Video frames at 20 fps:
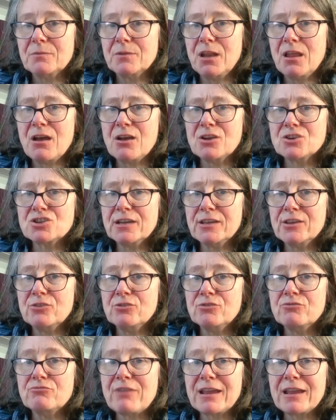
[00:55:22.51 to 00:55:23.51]
largely
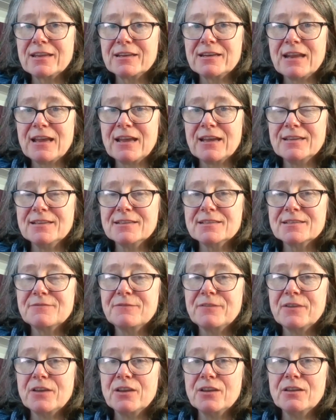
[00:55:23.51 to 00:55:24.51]
unrecognized
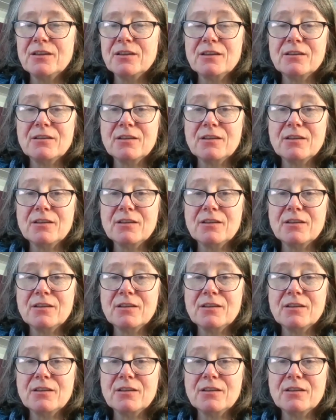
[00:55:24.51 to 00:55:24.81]
for